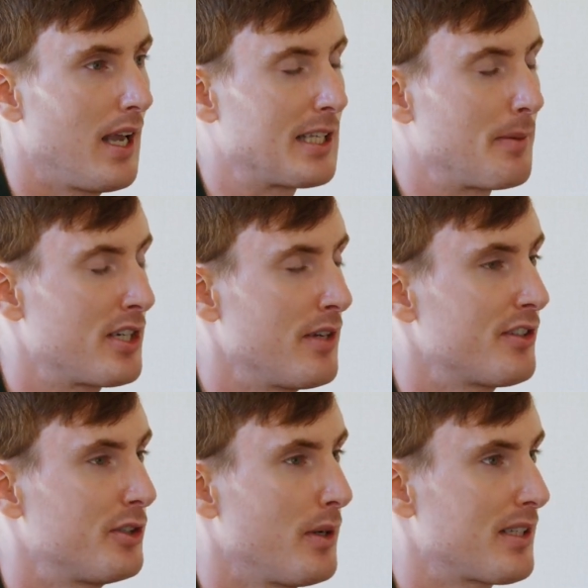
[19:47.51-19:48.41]
especially if
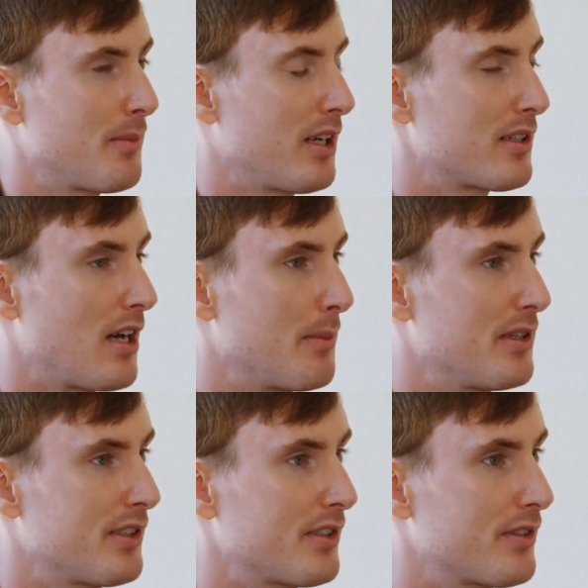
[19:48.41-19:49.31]
it's doing something
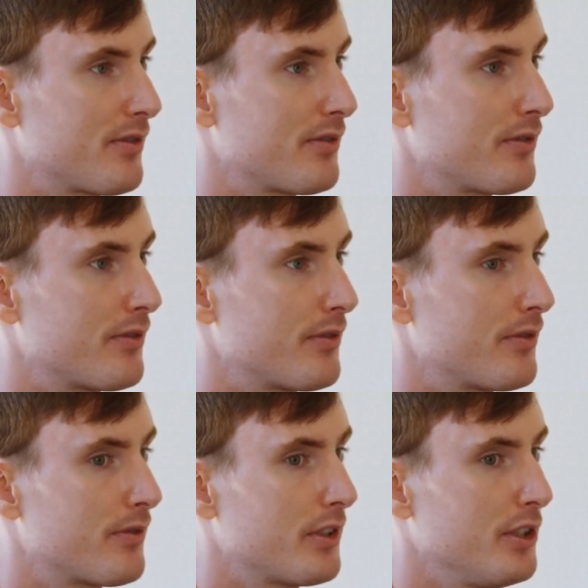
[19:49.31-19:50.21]
autonomous
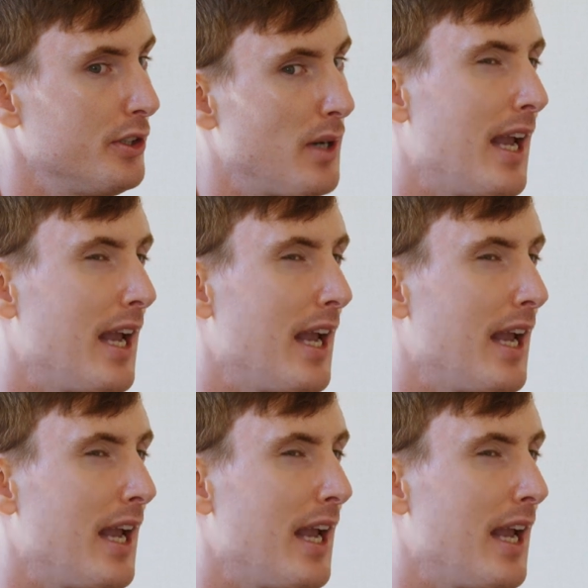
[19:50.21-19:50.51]
for you.